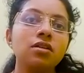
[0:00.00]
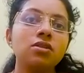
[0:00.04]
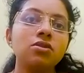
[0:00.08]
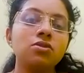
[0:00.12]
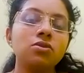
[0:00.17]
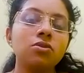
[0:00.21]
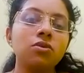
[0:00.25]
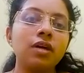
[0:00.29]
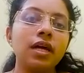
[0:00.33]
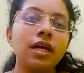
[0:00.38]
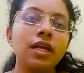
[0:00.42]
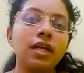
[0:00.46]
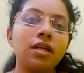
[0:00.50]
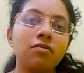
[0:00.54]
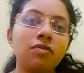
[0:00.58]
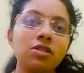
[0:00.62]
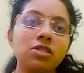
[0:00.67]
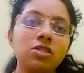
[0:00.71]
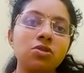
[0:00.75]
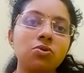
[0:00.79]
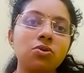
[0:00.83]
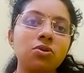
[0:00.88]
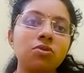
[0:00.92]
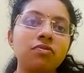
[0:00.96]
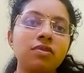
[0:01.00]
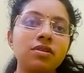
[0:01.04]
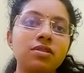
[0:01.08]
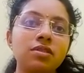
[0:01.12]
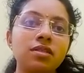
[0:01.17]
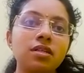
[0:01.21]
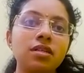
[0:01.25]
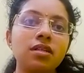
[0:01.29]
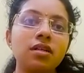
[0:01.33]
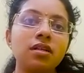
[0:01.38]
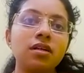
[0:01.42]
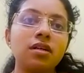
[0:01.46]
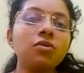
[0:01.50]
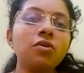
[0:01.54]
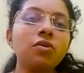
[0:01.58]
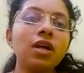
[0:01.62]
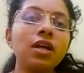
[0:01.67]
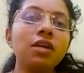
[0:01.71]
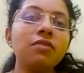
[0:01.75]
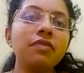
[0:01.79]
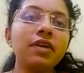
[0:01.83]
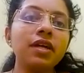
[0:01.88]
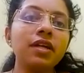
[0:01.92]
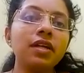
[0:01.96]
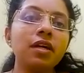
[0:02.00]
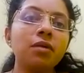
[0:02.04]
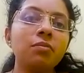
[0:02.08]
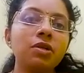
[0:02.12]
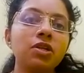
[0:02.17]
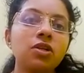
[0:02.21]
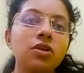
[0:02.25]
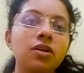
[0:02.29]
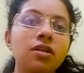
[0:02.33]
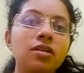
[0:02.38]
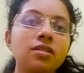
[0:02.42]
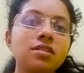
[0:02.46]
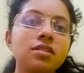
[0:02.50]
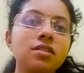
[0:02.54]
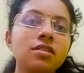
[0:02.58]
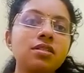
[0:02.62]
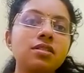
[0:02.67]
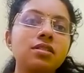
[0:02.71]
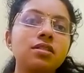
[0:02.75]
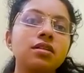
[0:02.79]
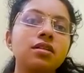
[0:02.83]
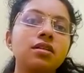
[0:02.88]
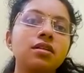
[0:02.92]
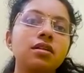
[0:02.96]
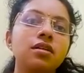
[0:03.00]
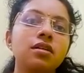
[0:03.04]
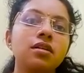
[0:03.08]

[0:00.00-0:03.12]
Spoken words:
So I request you to visit a qualified dermatologist.